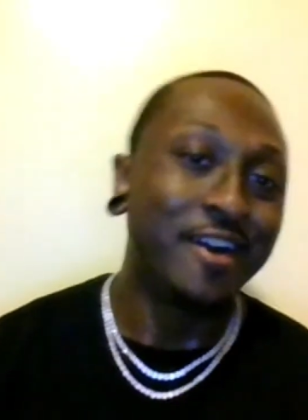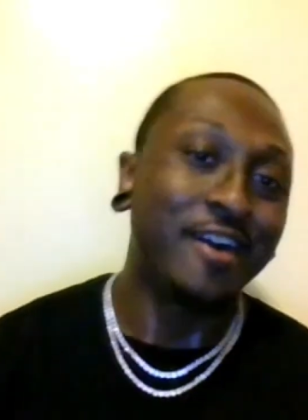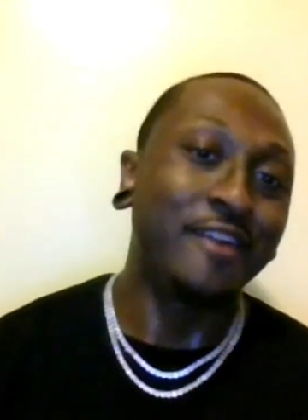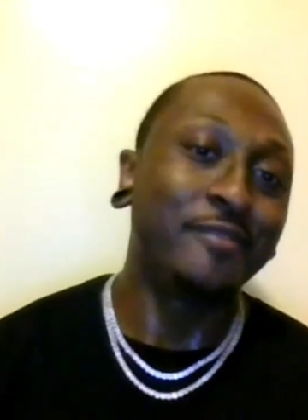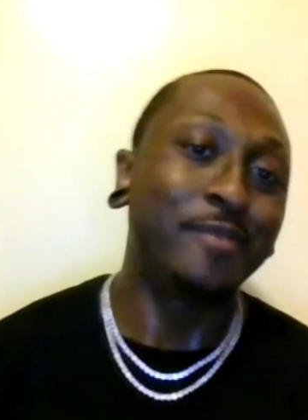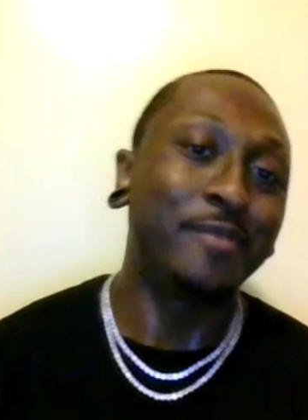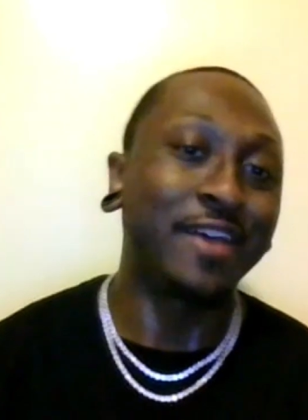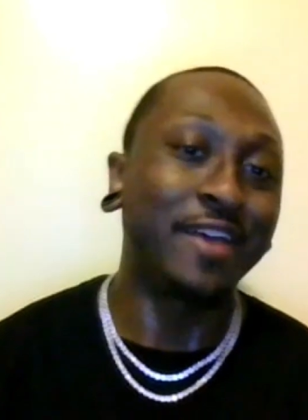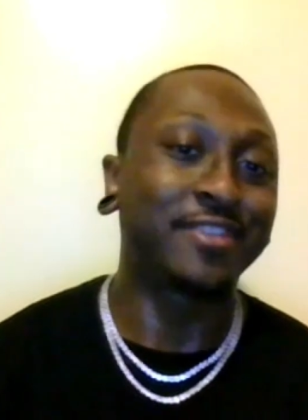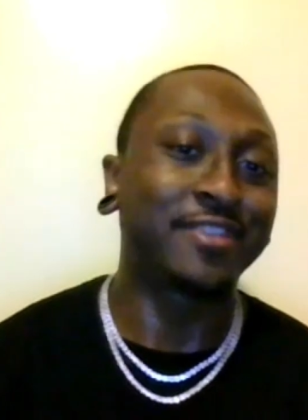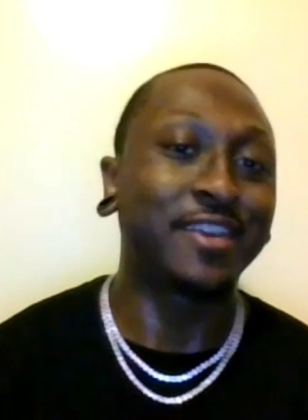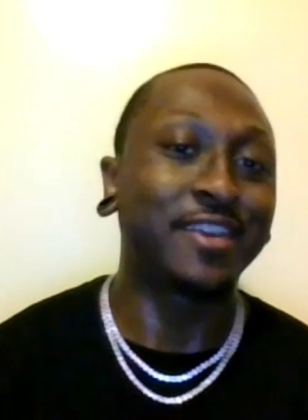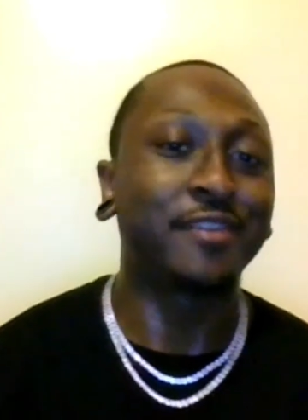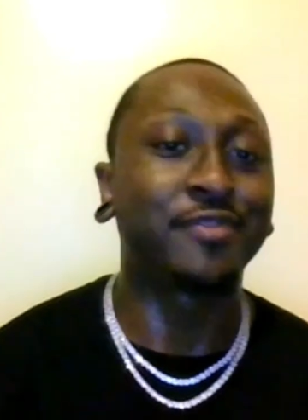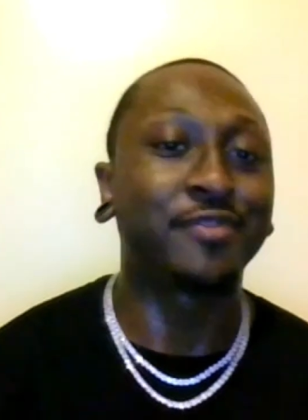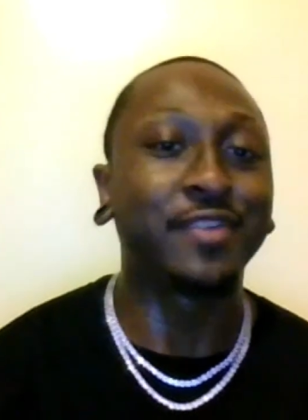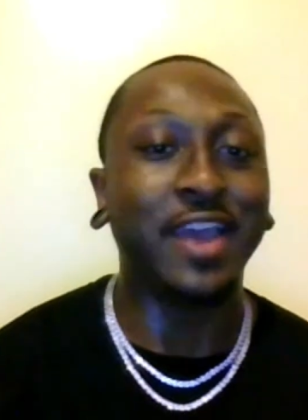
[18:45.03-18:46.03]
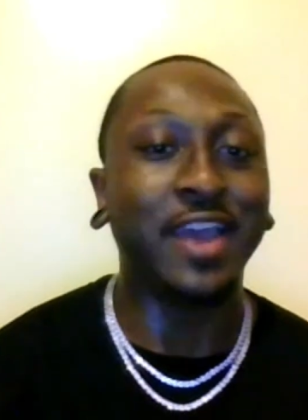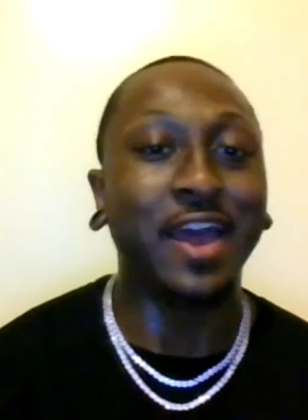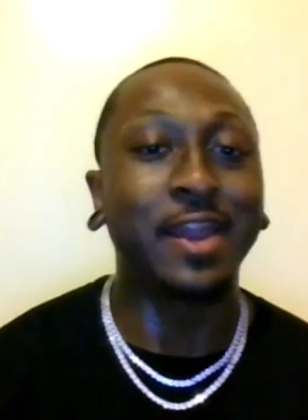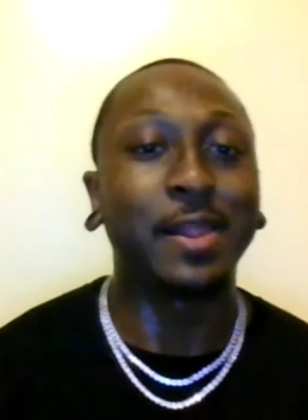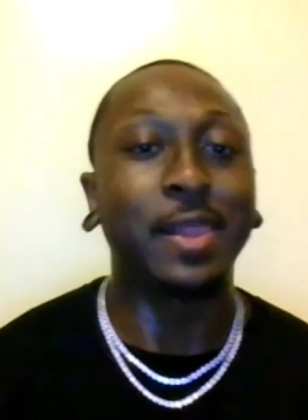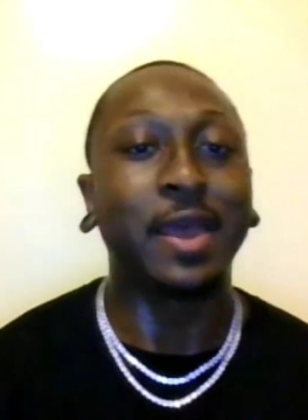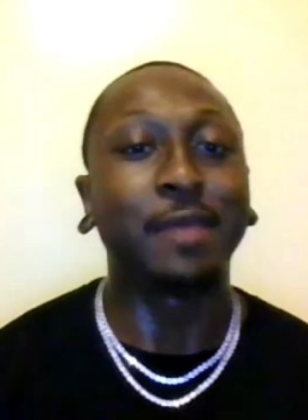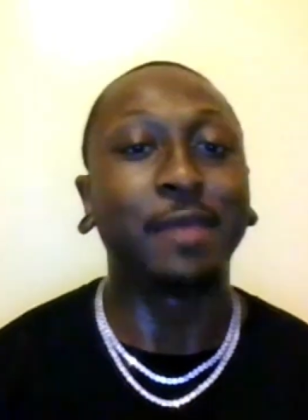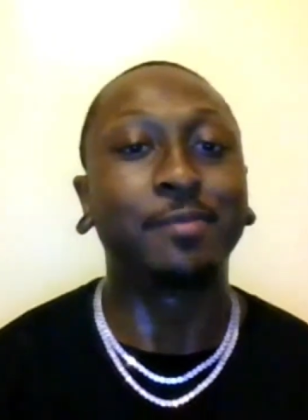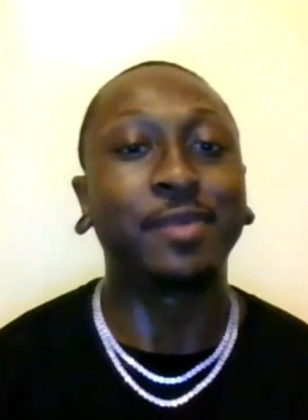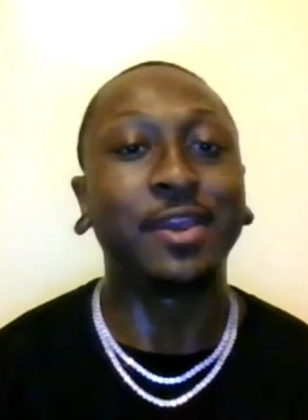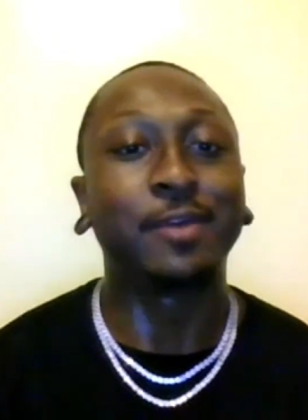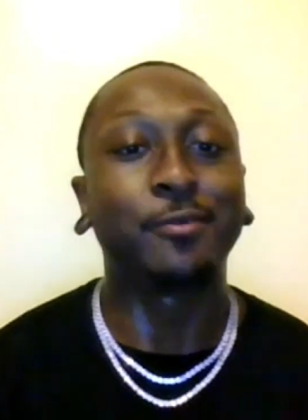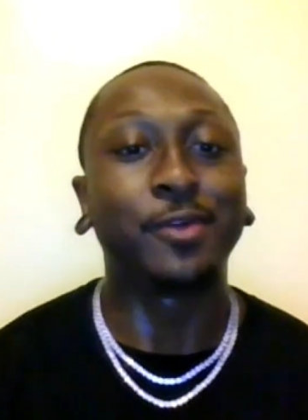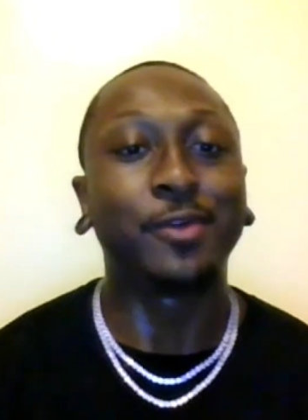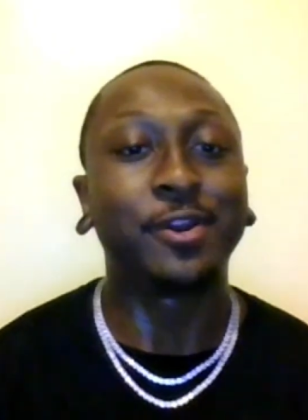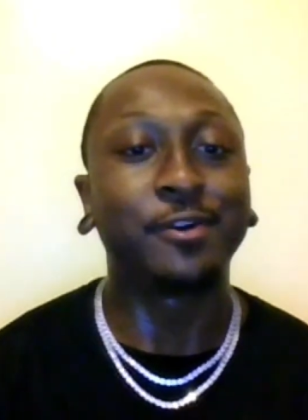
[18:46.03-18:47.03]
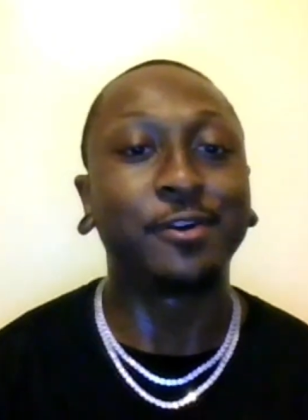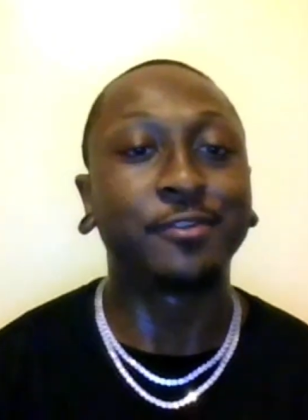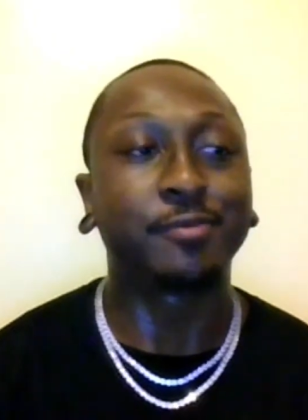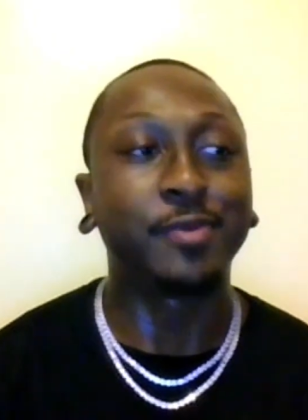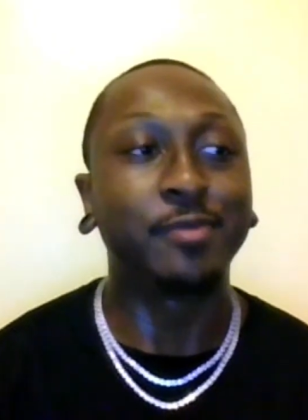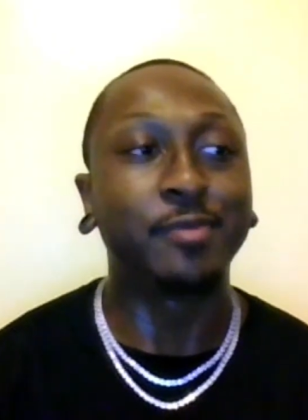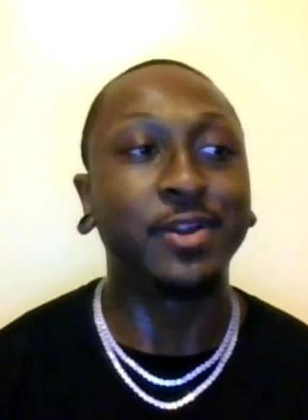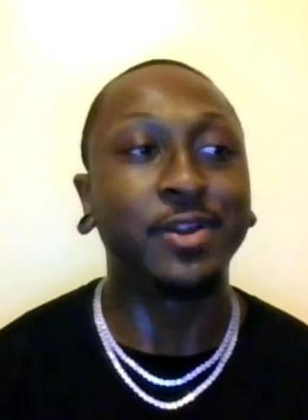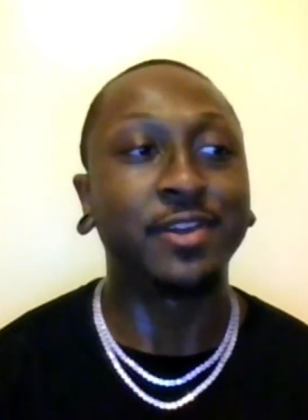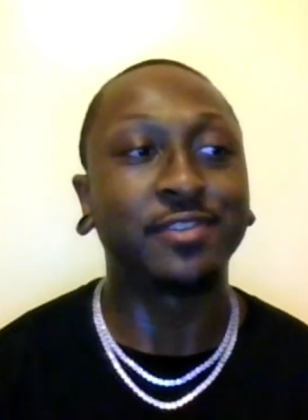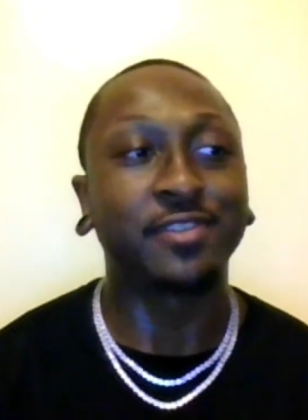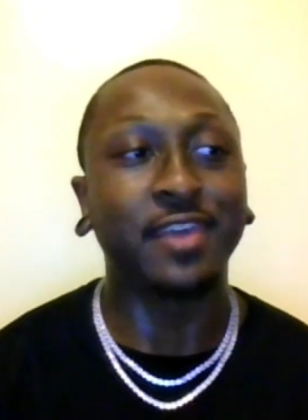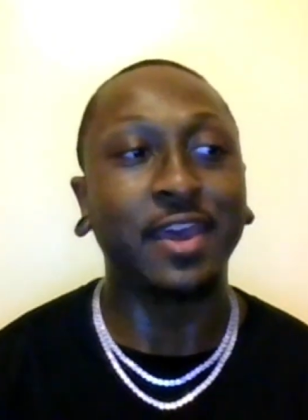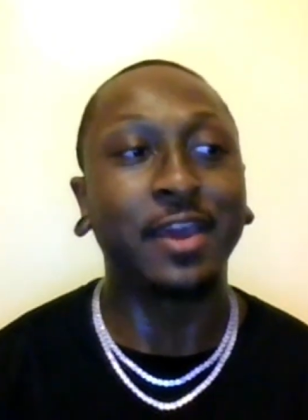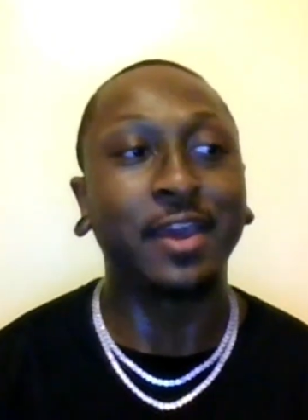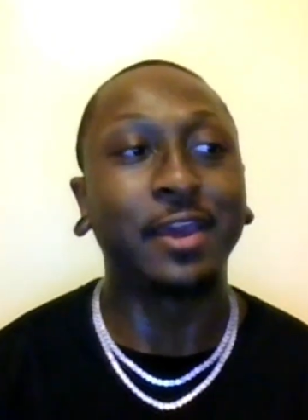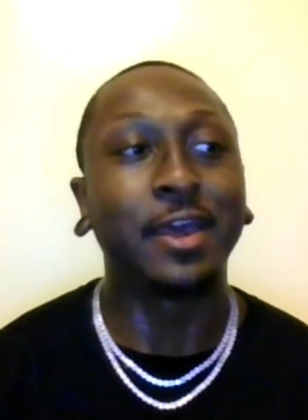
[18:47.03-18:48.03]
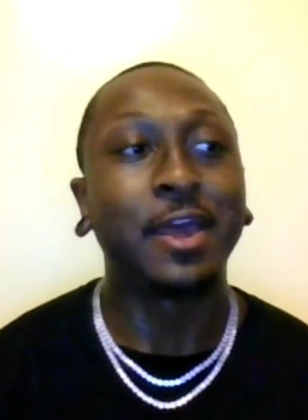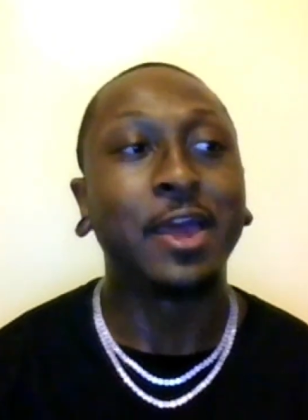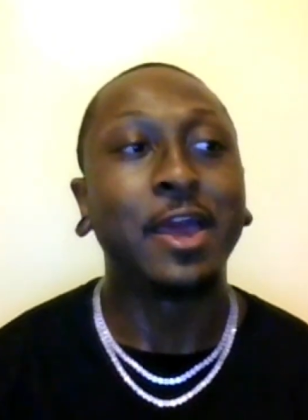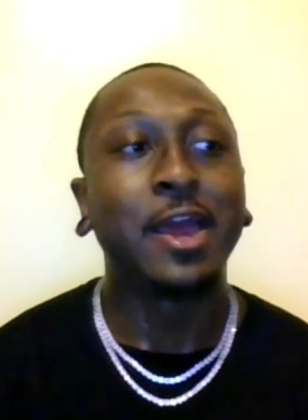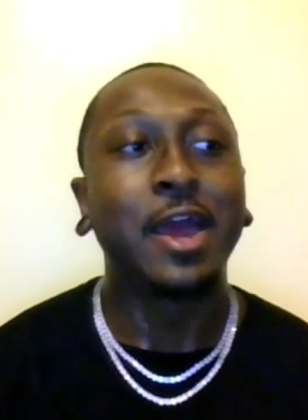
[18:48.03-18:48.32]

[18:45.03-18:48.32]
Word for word: of my stuff and kind of like being one of those people that's like,